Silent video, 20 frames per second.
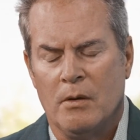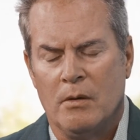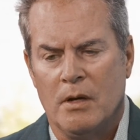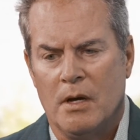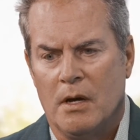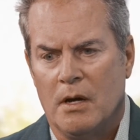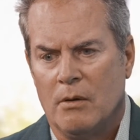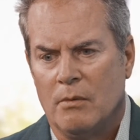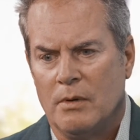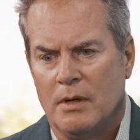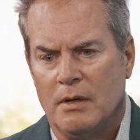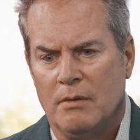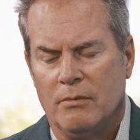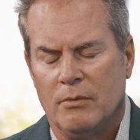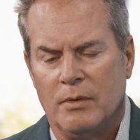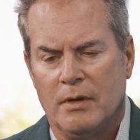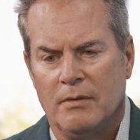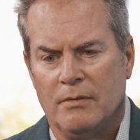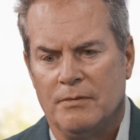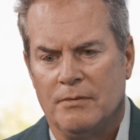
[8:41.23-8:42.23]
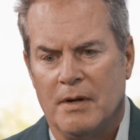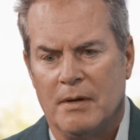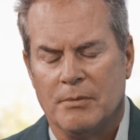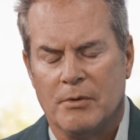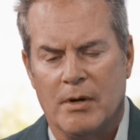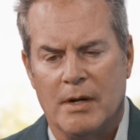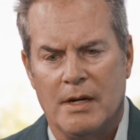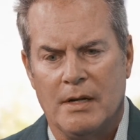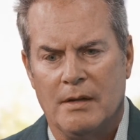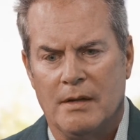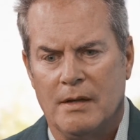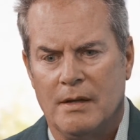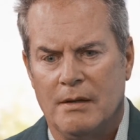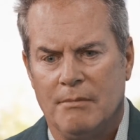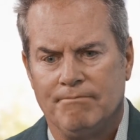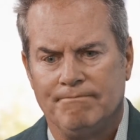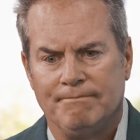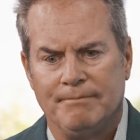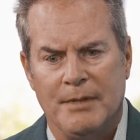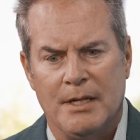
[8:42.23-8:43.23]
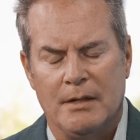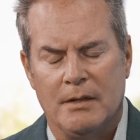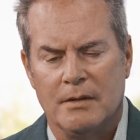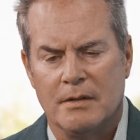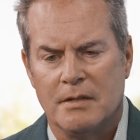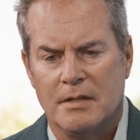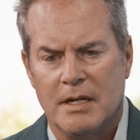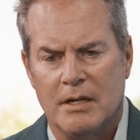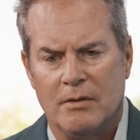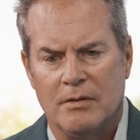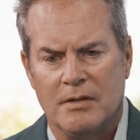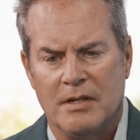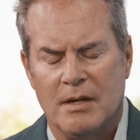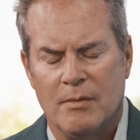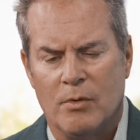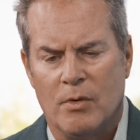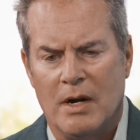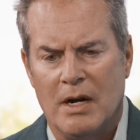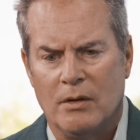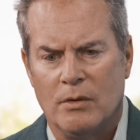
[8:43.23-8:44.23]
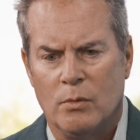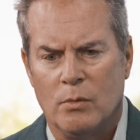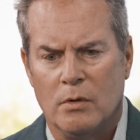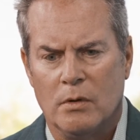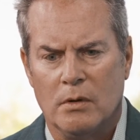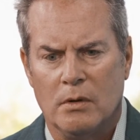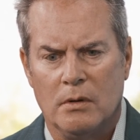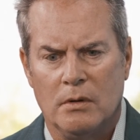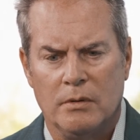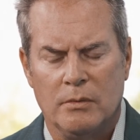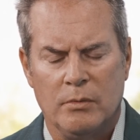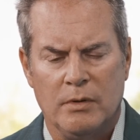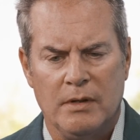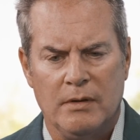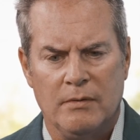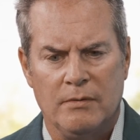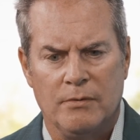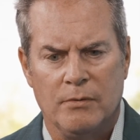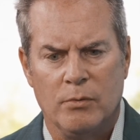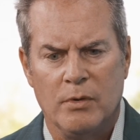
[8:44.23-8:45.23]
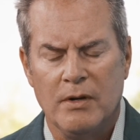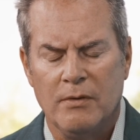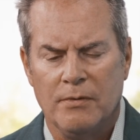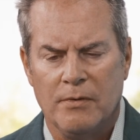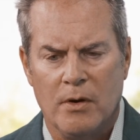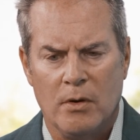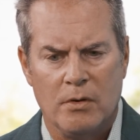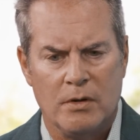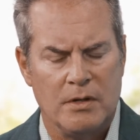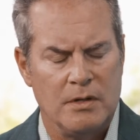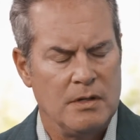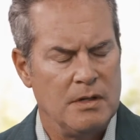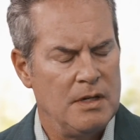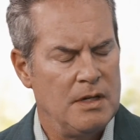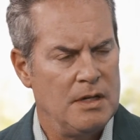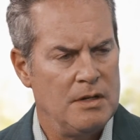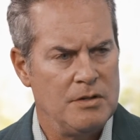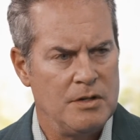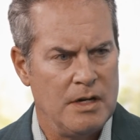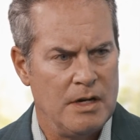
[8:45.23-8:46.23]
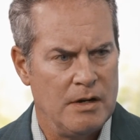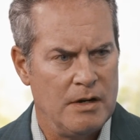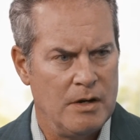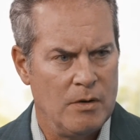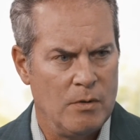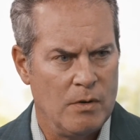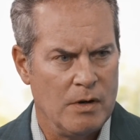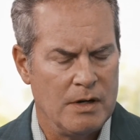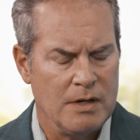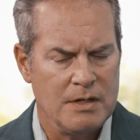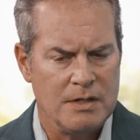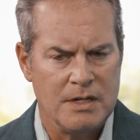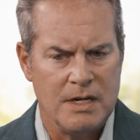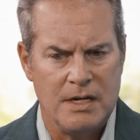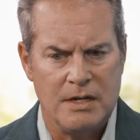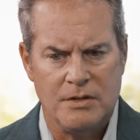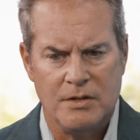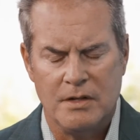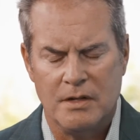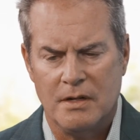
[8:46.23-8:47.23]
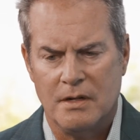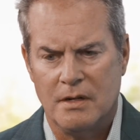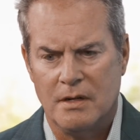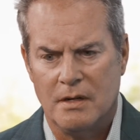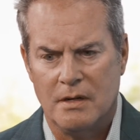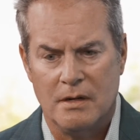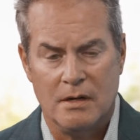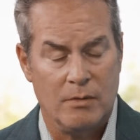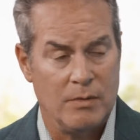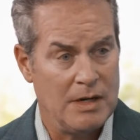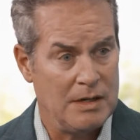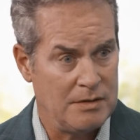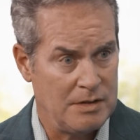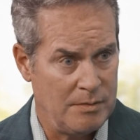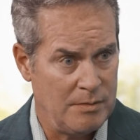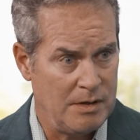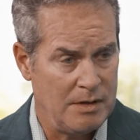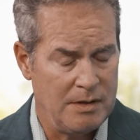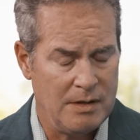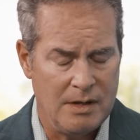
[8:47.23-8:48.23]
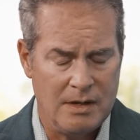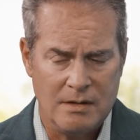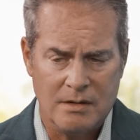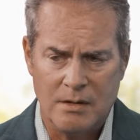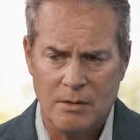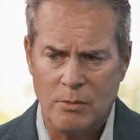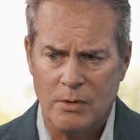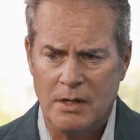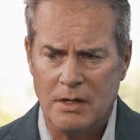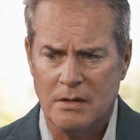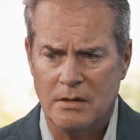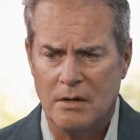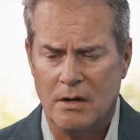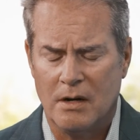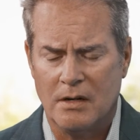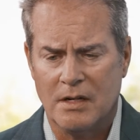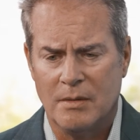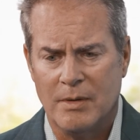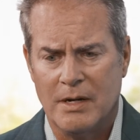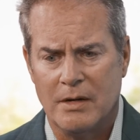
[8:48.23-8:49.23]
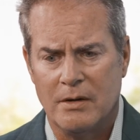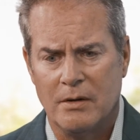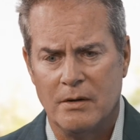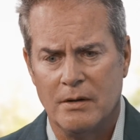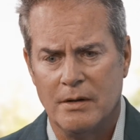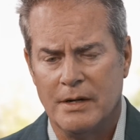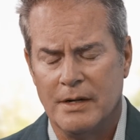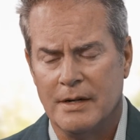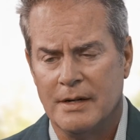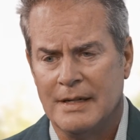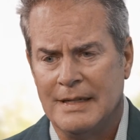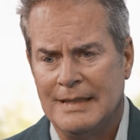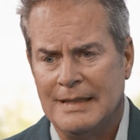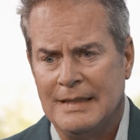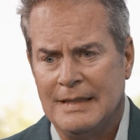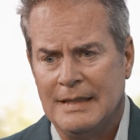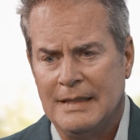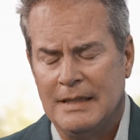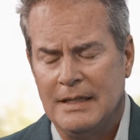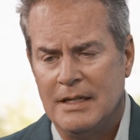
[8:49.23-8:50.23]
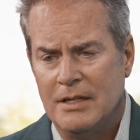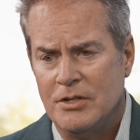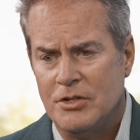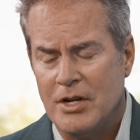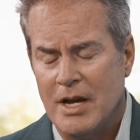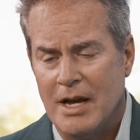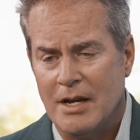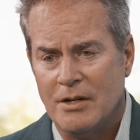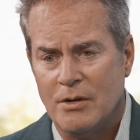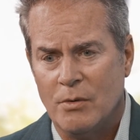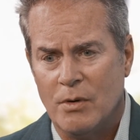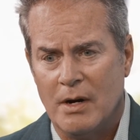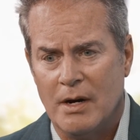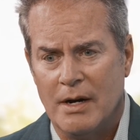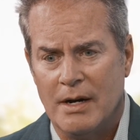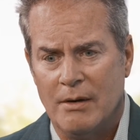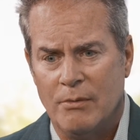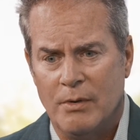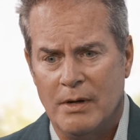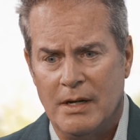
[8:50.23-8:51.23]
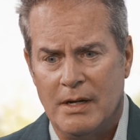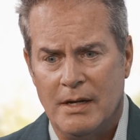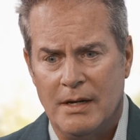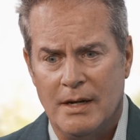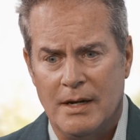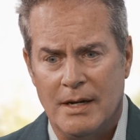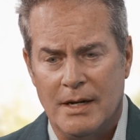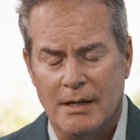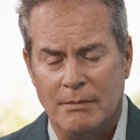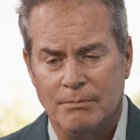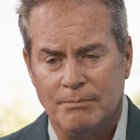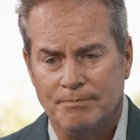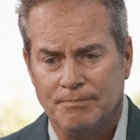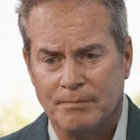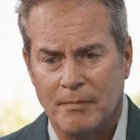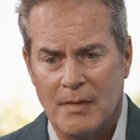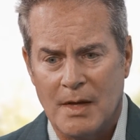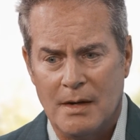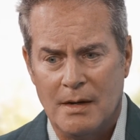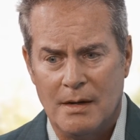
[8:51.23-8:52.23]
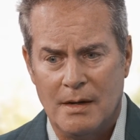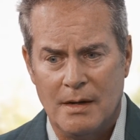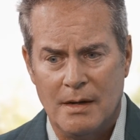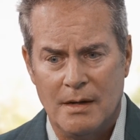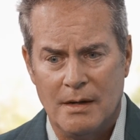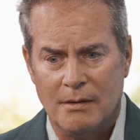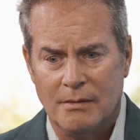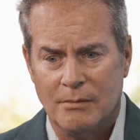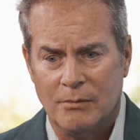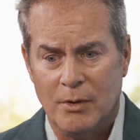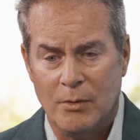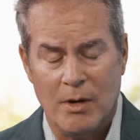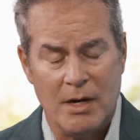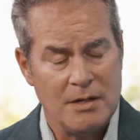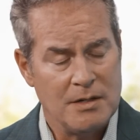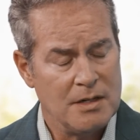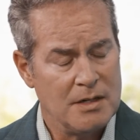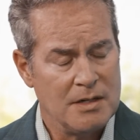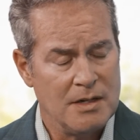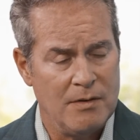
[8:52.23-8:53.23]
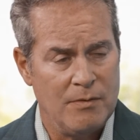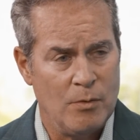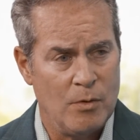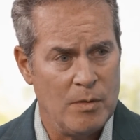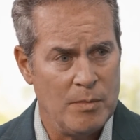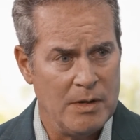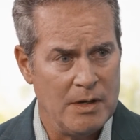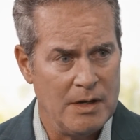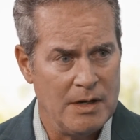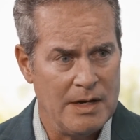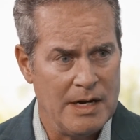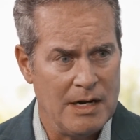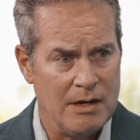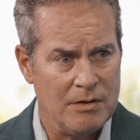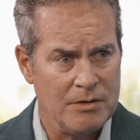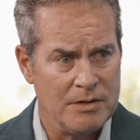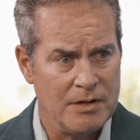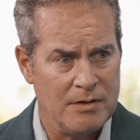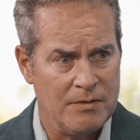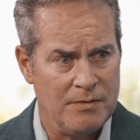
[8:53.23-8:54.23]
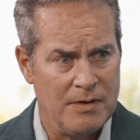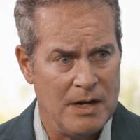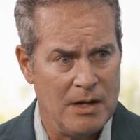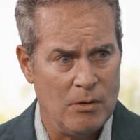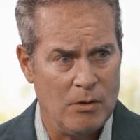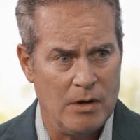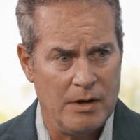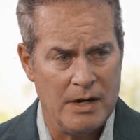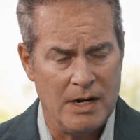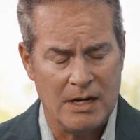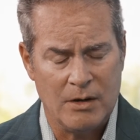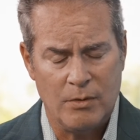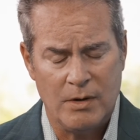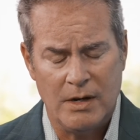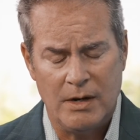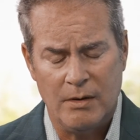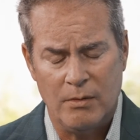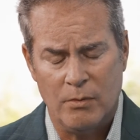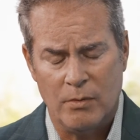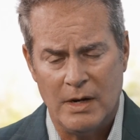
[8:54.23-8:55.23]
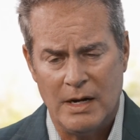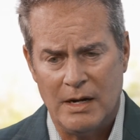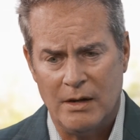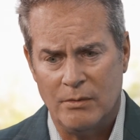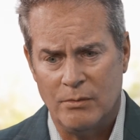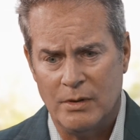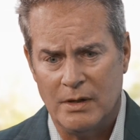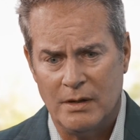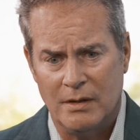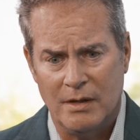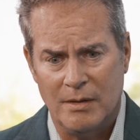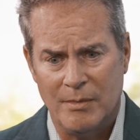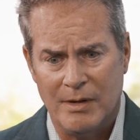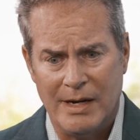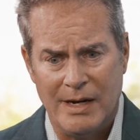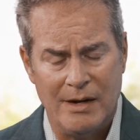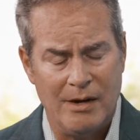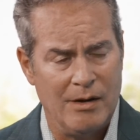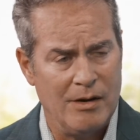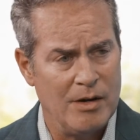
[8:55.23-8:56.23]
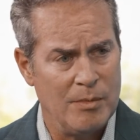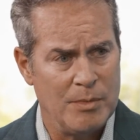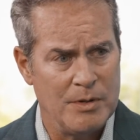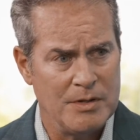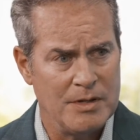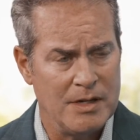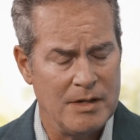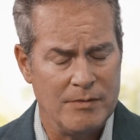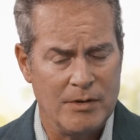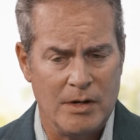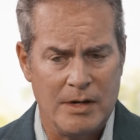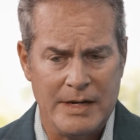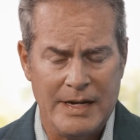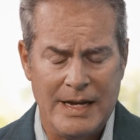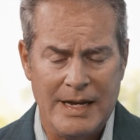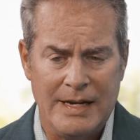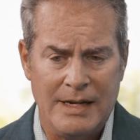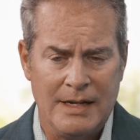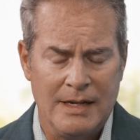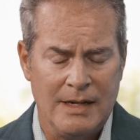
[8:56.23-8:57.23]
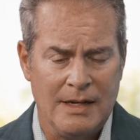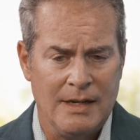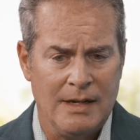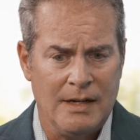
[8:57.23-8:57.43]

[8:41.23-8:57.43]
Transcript: We've upgraded the sales team around the world. We've refocused the engineering organization around some of the things that we talked about earlier. In January, we raised $64 million in a follow-on equity round. We eliminated 100% of our debt.